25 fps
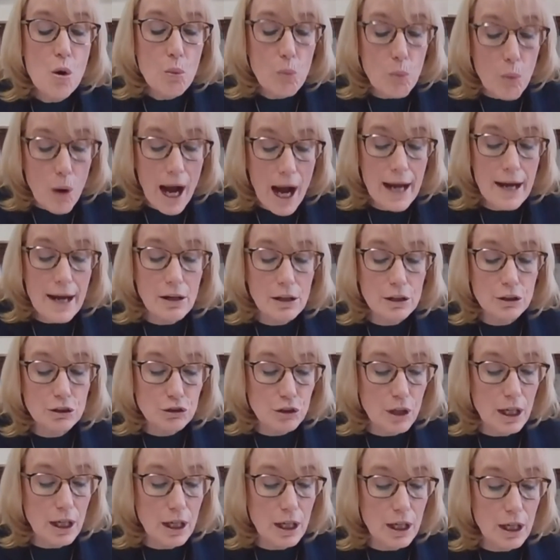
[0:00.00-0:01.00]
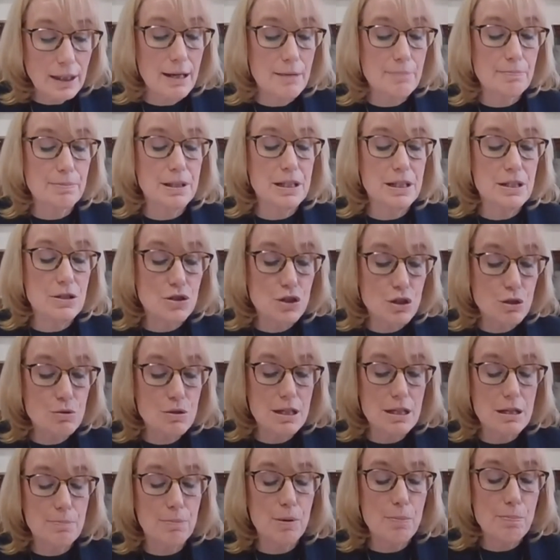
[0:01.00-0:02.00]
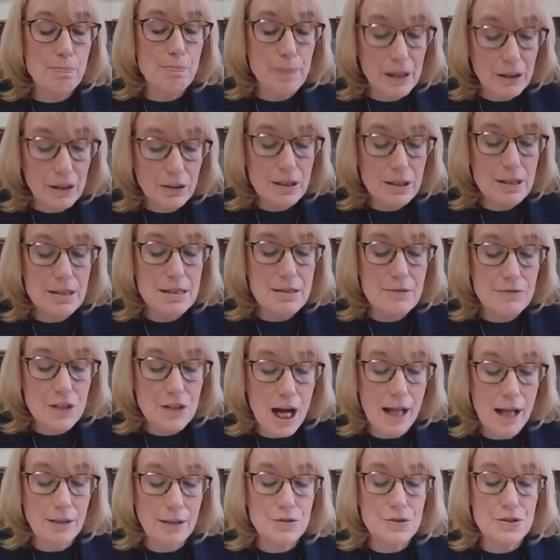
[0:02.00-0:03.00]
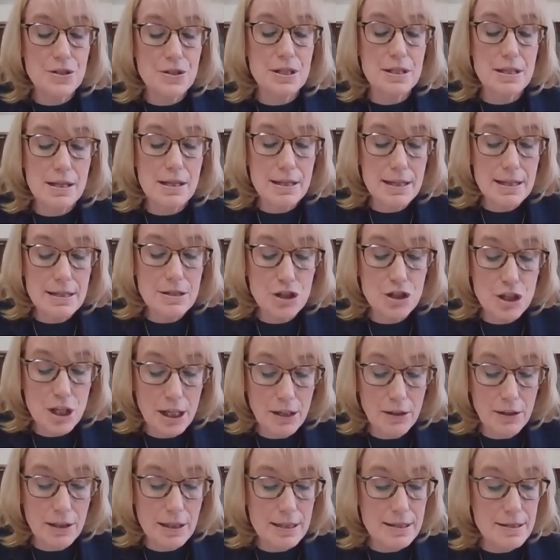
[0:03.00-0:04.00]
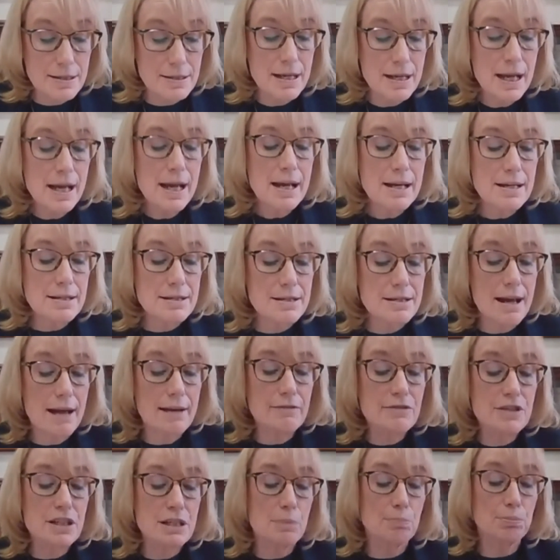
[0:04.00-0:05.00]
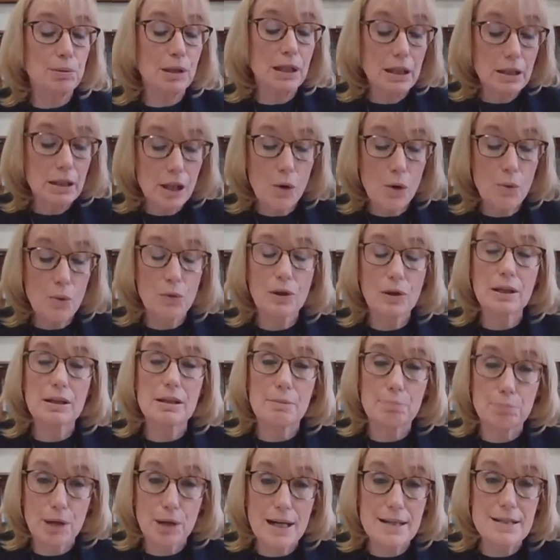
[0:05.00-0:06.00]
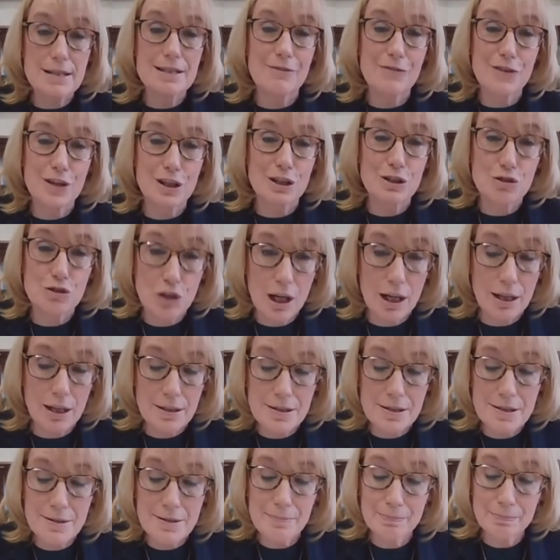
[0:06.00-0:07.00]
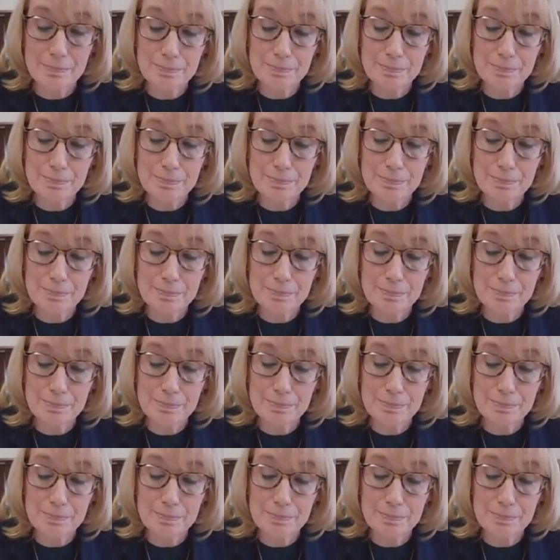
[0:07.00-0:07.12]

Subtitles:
why are drug companies choosing to put billions of dollars into these charities instead of simply lowering the price of their drugs?